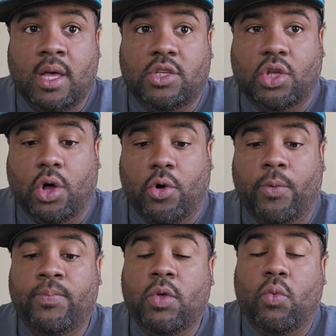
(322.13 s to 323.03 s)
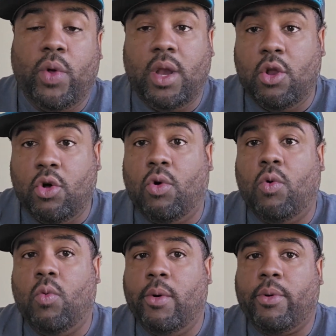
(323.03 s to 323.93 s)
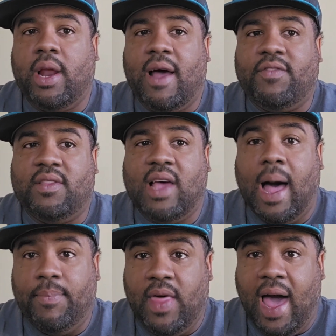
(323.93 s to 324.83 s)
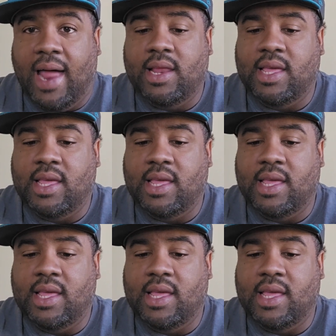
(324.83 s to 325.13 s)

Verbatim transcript: So we knew we were going to have to top that.